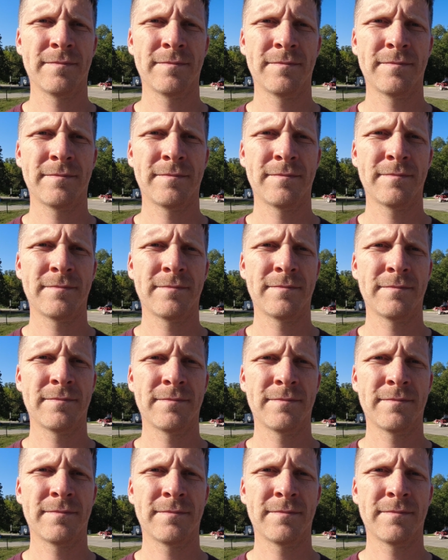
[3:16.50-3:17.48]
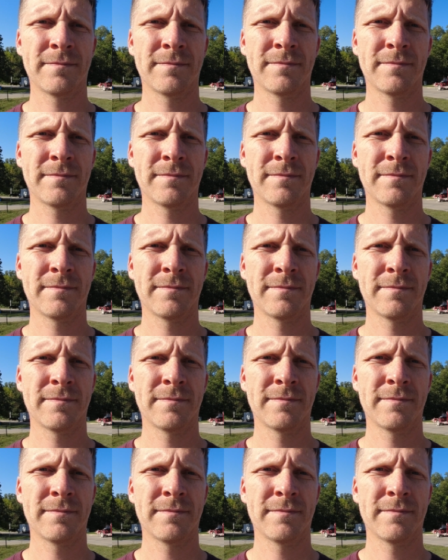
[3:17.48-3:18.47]

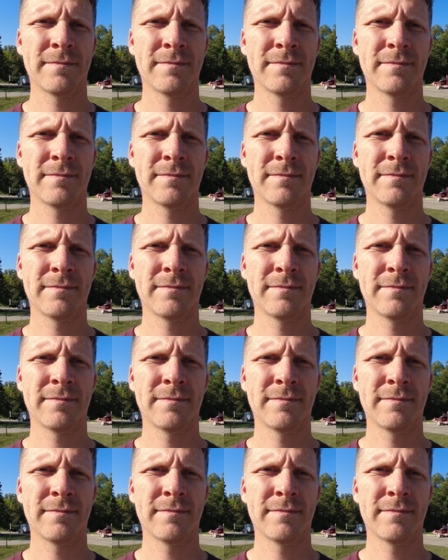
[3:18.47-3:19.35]
(silent)